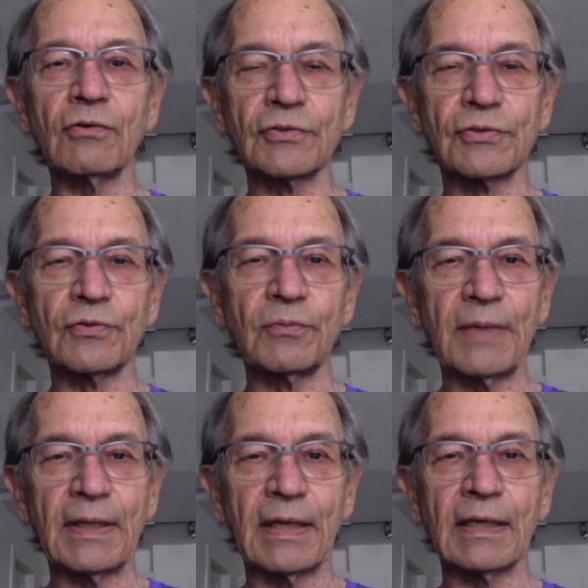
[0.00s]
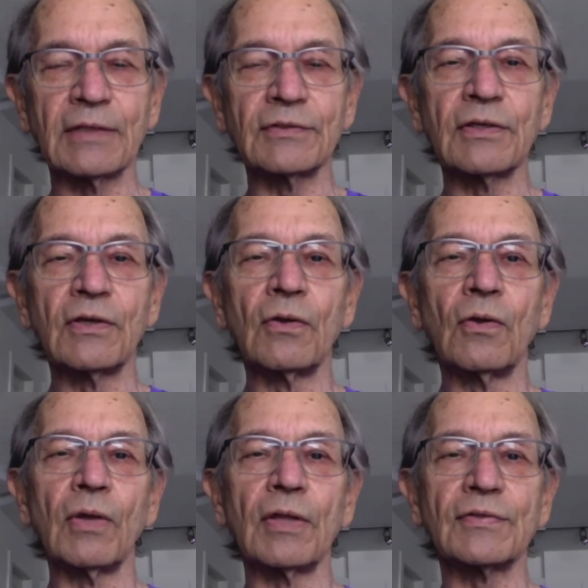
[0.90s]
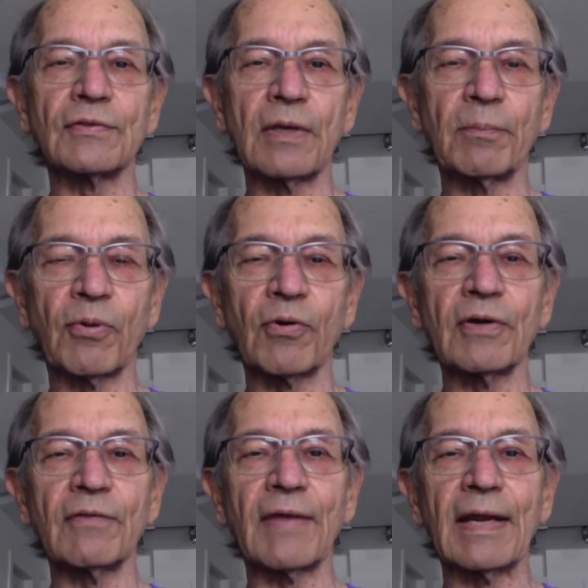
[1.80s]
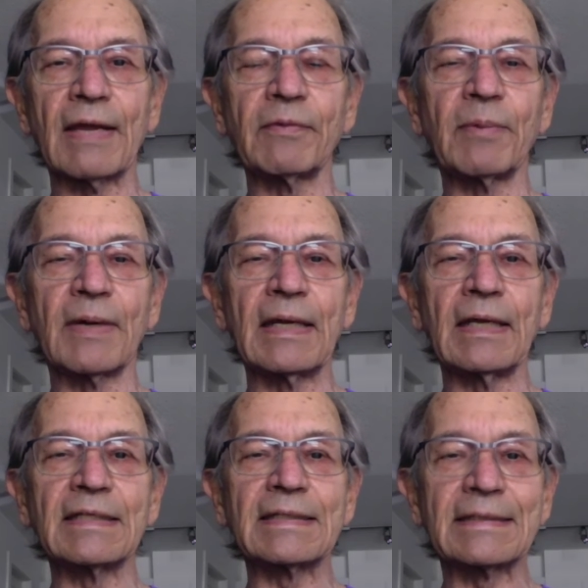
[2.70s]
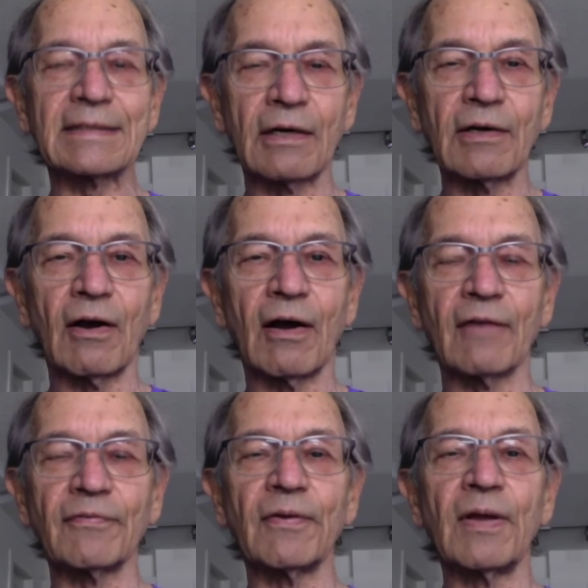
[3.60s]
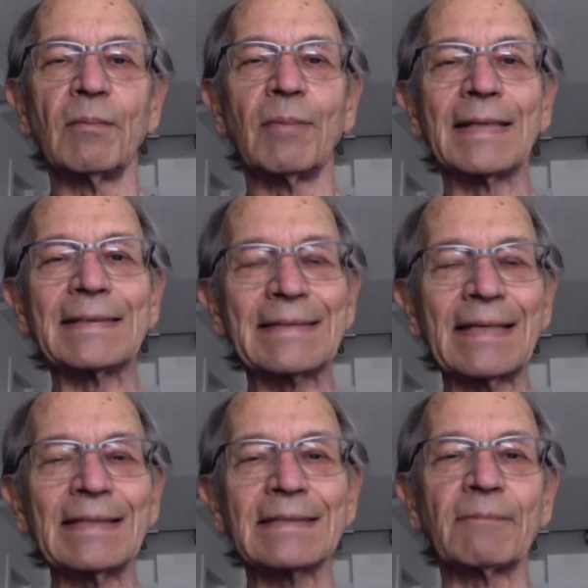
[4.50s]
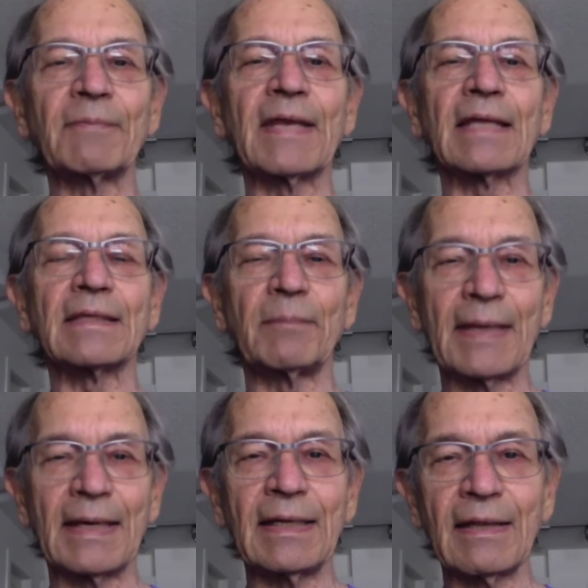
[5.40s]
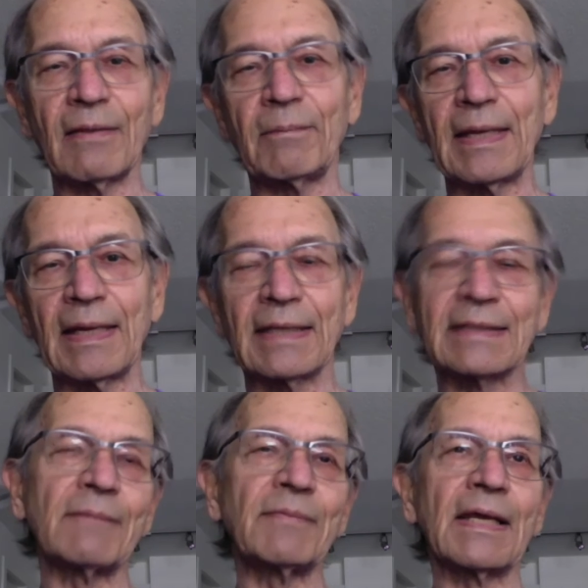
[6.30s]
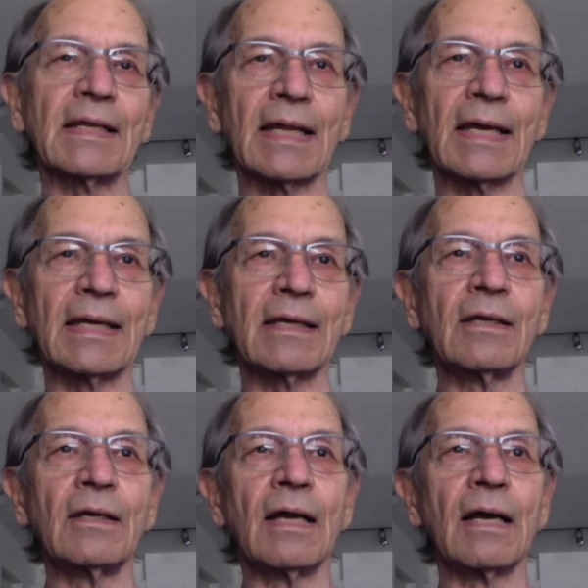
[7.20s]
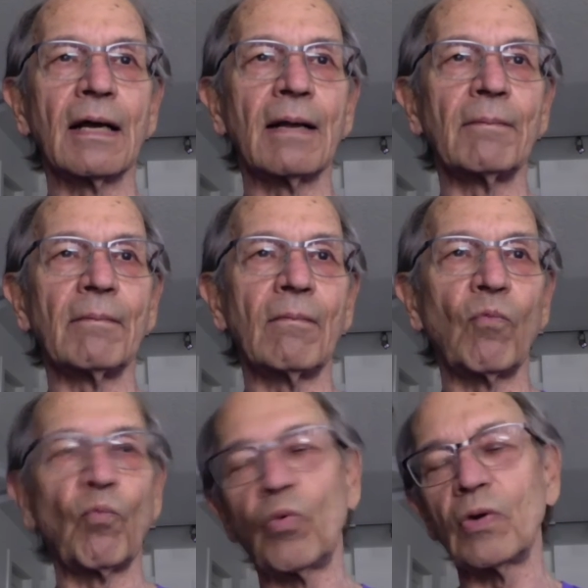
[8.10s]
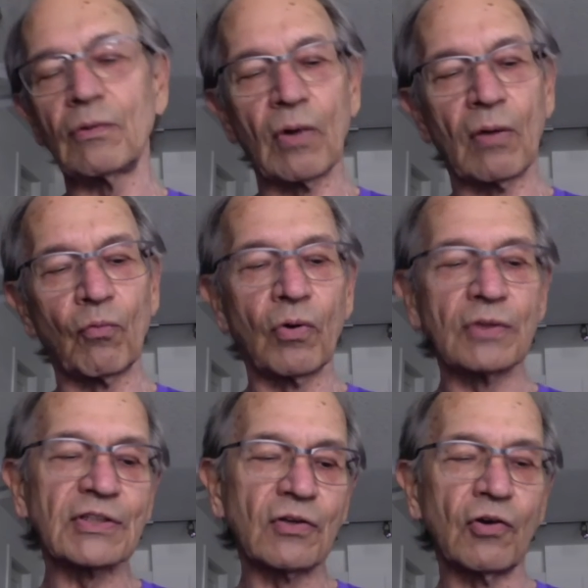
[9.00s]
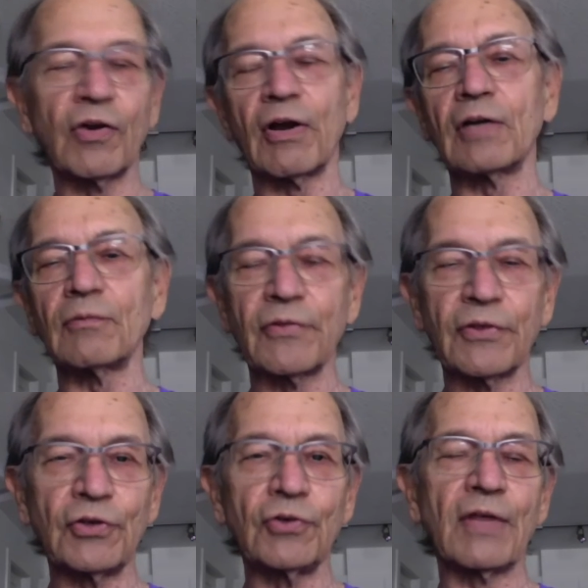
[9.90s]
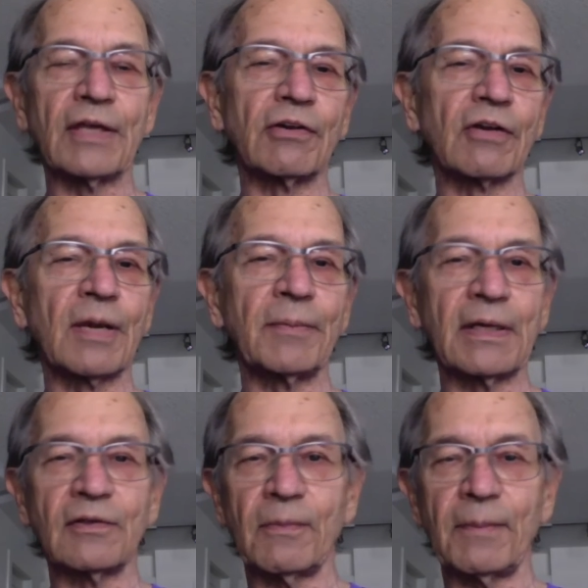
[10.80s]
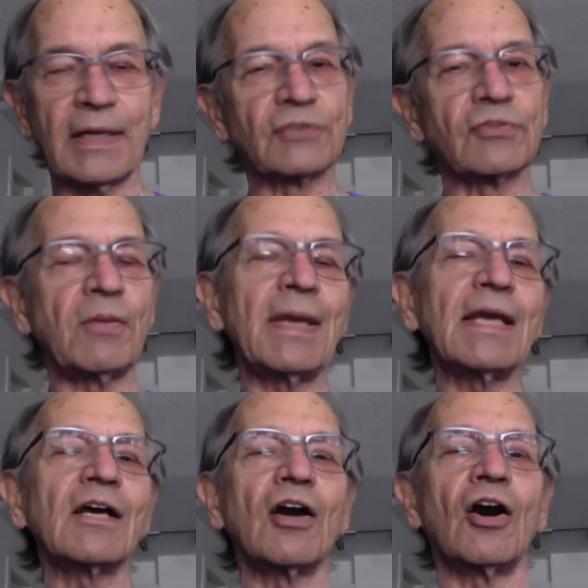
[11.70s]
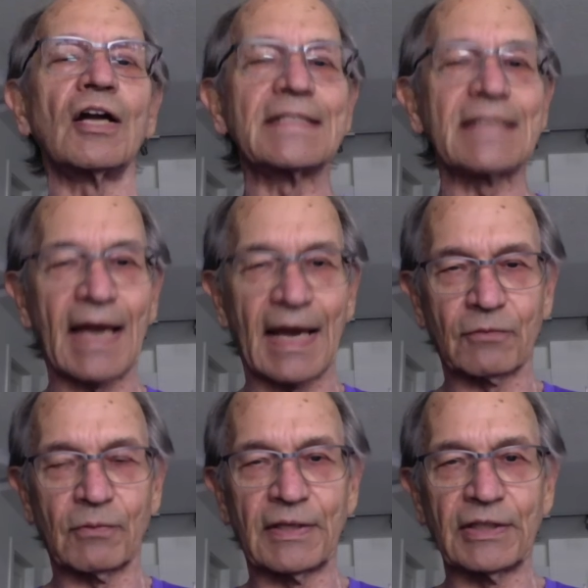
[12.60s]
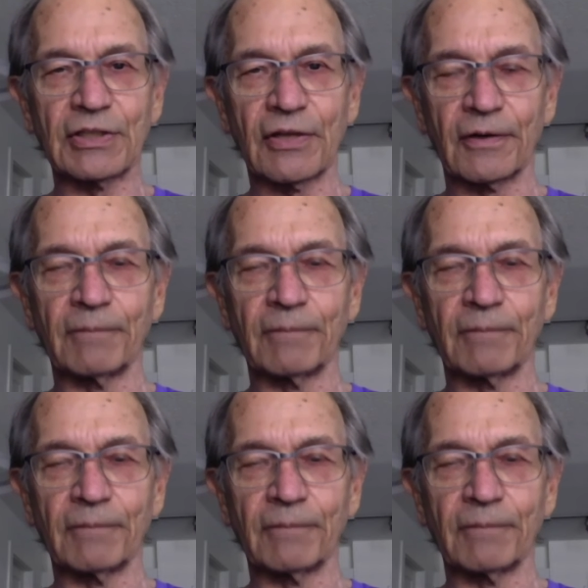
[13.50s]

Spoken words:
Zoom meetings, it's important that everybody start off by saying something at the beginning of the meeting, something like, what's going on with you that you're coming into the meeting. So you make a contact with each other.